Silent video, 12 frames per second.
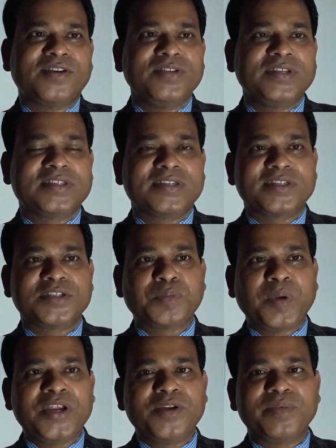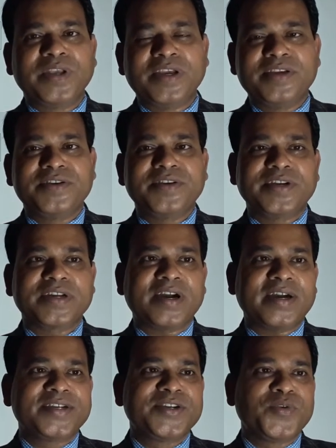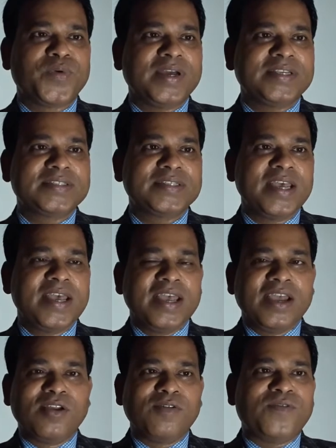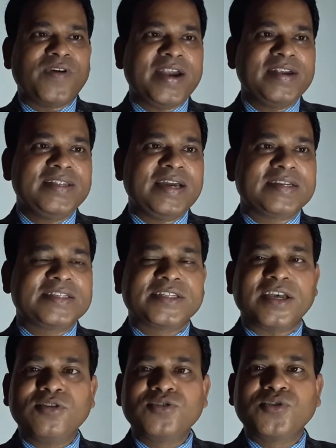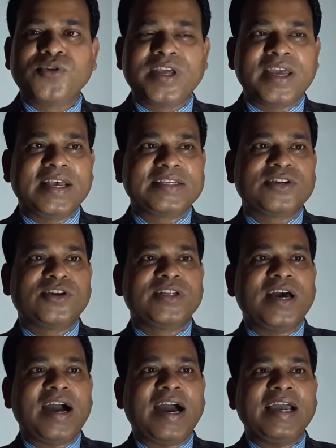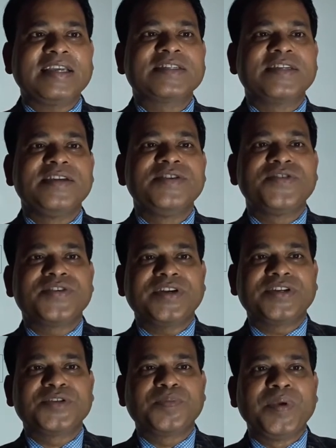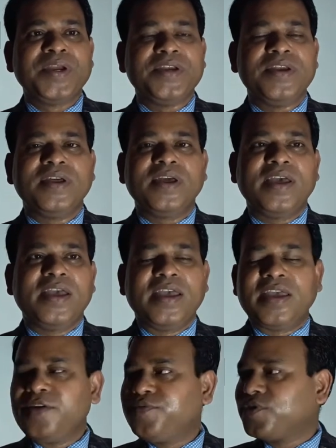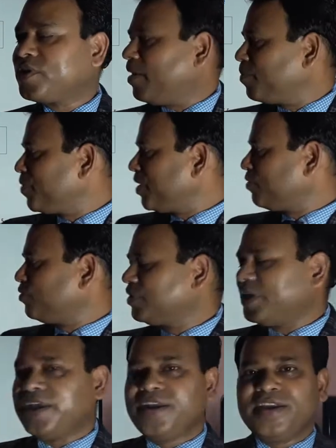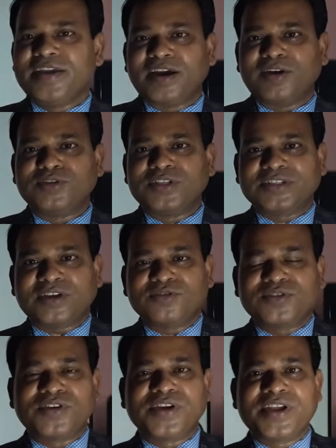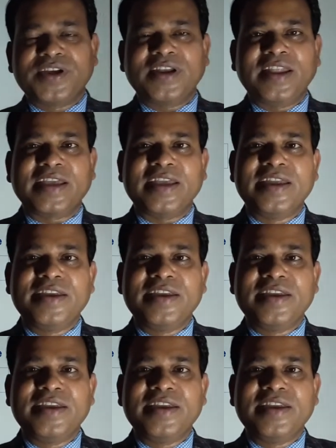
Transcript: this speed of the internet country wise, you'll find that South Korea has got the highest internet speed. If you compare with India with South Korea, like